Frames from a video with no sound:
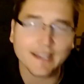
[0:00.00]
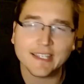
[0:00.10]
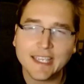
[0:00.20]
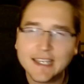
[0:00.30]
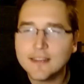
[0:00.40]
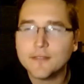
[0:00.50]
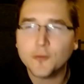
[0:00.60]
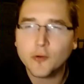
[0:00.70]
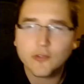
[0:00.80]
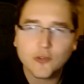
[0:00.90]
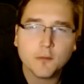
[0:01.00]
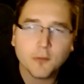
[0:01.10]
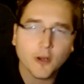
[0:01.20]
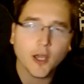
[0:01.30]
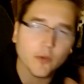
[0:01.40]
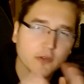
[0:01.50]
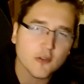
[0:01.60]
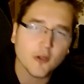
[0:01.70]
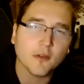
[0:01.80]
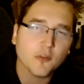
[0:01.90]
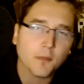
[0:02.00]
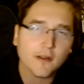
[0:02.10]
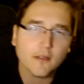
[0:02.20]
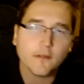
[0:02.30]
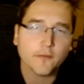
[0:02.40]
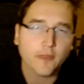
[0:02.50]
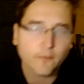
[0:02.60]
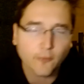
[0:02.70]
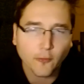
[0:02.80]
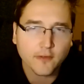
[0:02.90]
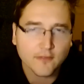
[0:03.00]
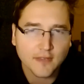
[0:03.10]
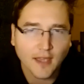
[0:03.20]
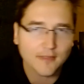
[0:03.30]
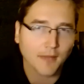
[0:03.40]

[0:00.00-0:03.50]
Like Into the Forest 2.0 was so much better than Forest of Death,